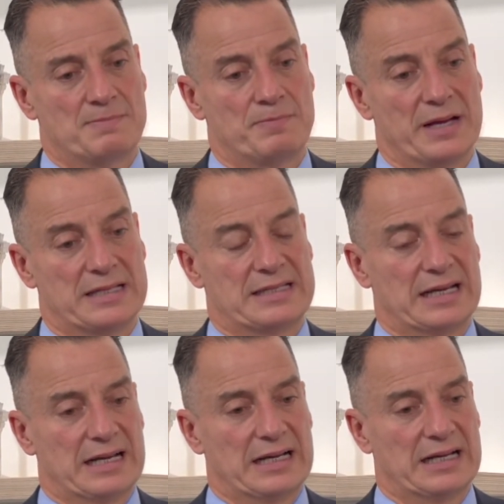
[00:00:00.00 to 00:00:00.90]
But
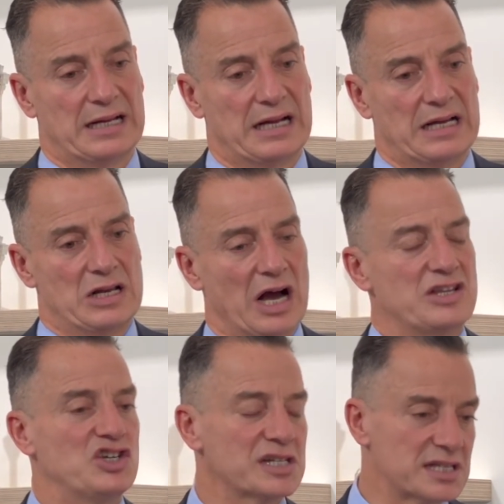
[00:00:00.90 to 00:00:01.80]
I
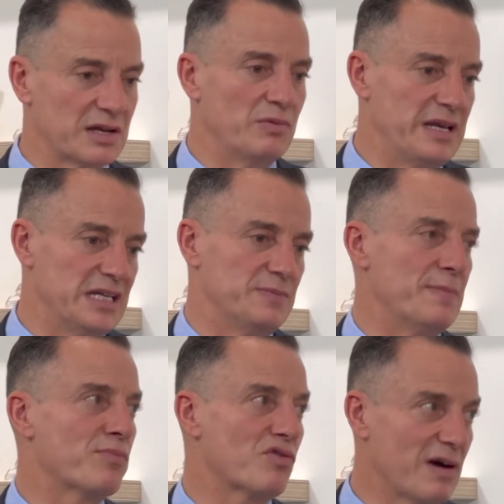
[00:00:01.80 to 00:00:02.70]
just think we need to be
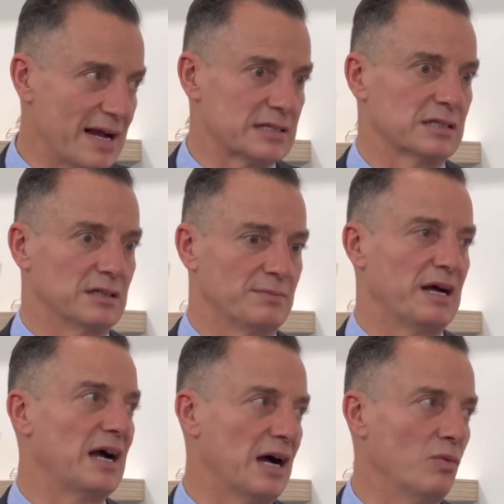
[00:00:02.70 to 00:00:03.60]
practical
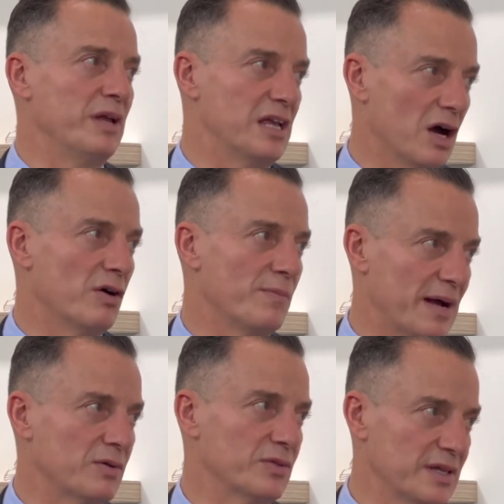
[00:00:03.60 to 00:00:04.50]
about how we go
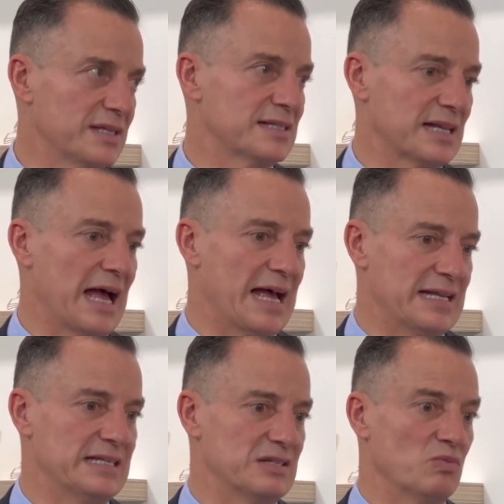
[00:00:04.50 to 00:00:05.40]
about this.
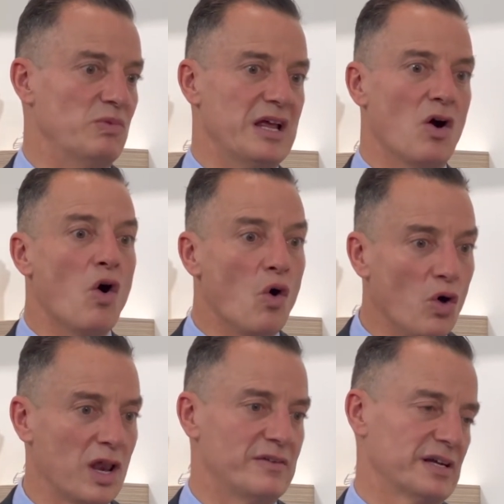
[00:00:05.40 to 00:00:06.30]
And we
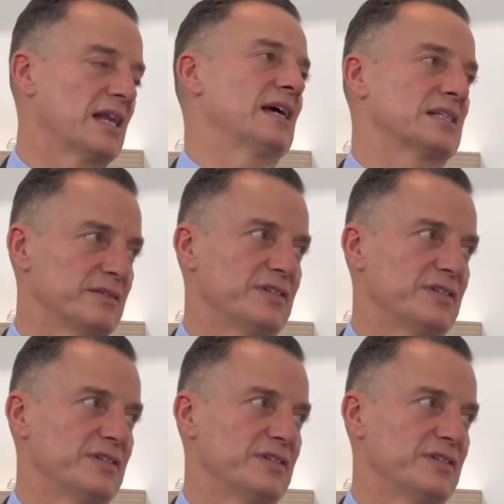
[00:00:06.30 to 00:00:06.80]
all have a collective